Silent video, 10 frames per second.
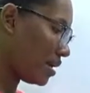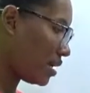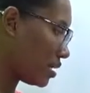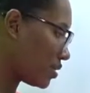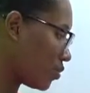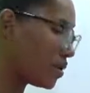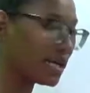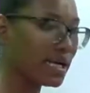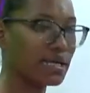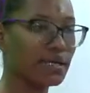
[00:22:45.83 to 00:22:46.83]
And it's
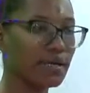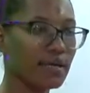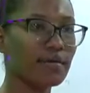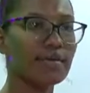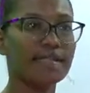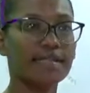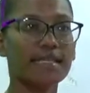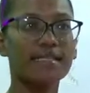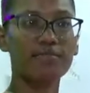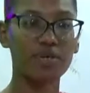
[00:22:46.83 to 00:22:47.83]
one idea here. It's an
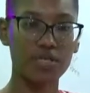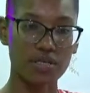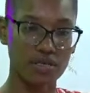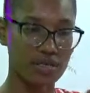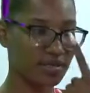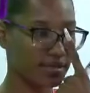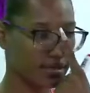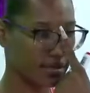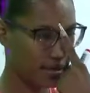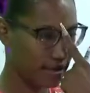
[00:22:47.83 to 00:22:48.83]
expression. This is
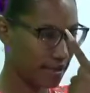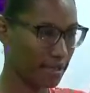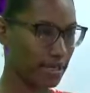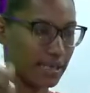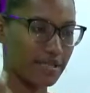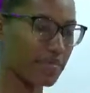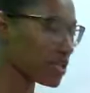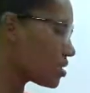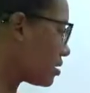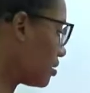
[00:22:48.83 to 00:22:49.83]
an
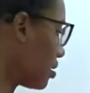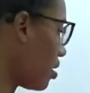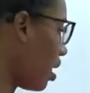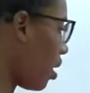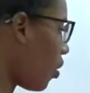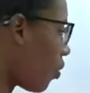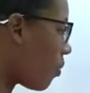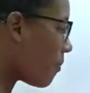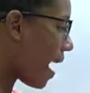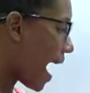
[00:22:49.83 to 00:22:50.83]
expression. Oh
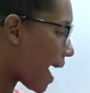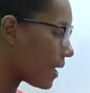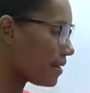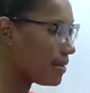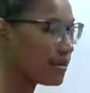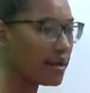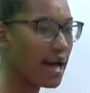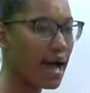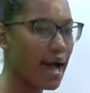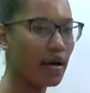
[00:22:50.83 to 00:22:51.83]
my.
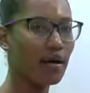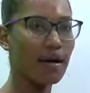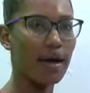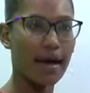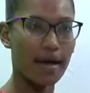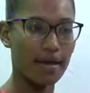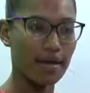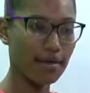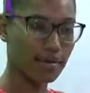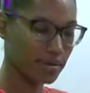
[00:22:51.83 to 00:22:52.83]

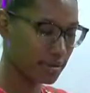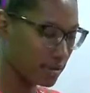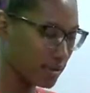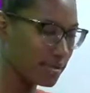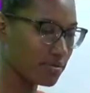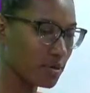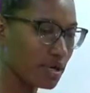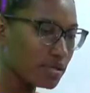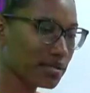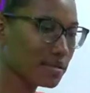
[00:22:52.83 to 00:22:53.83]
I is
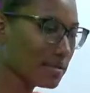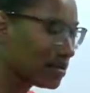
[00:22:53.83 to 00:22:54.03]
what?